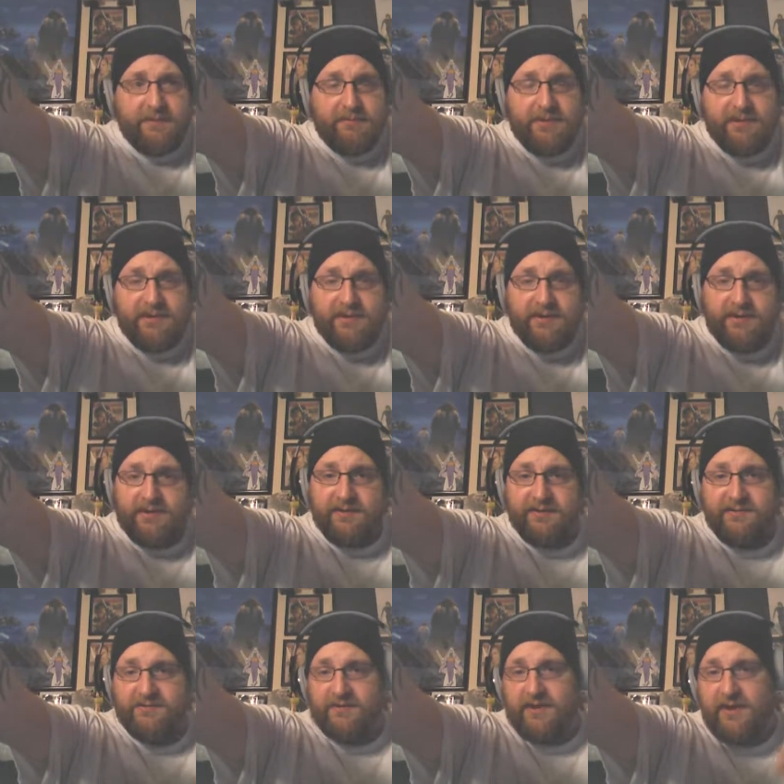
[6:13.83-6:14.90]
comedian in
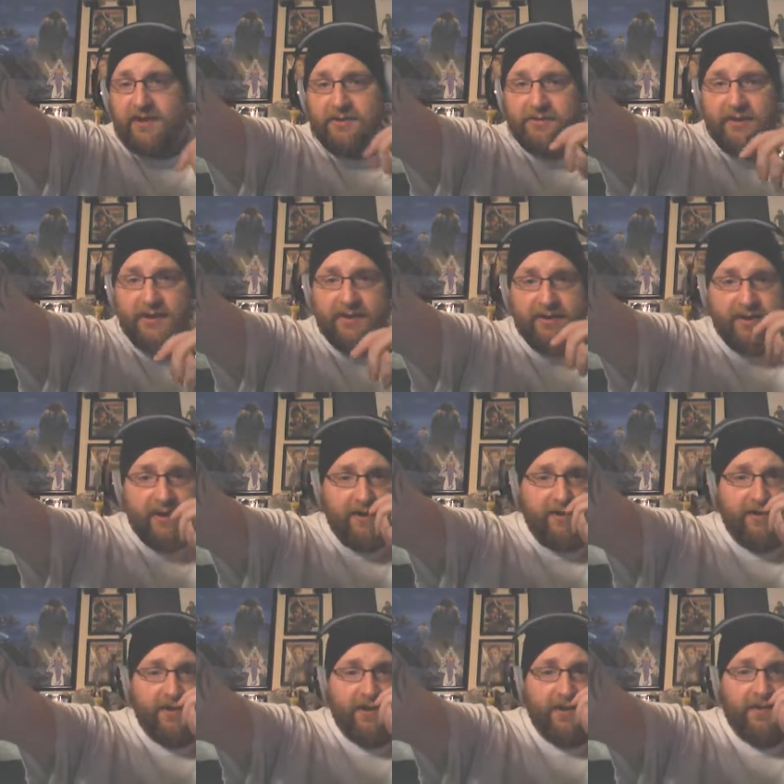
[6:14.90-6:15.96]
the Chicagoland
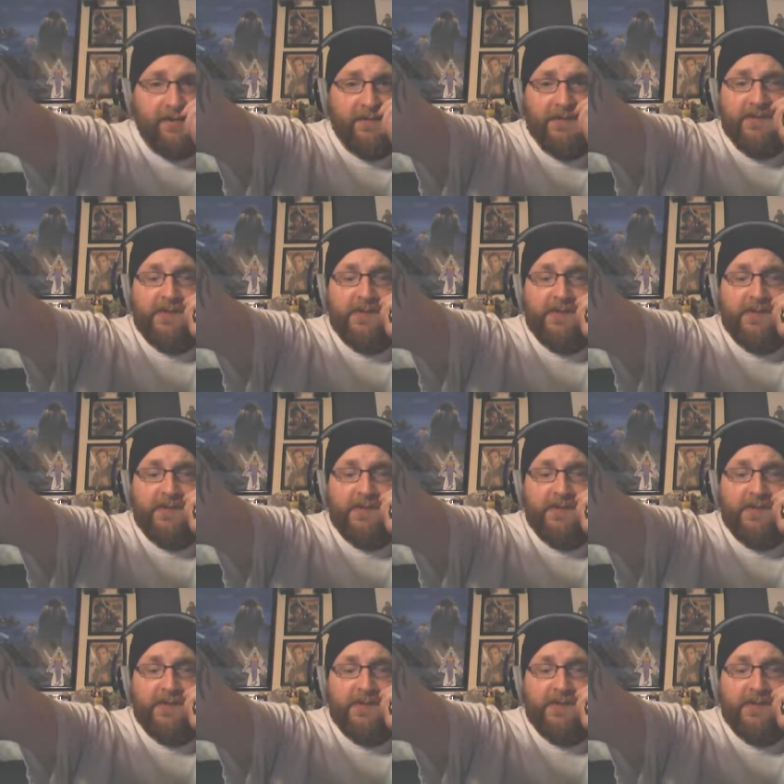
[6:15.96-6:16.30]
area.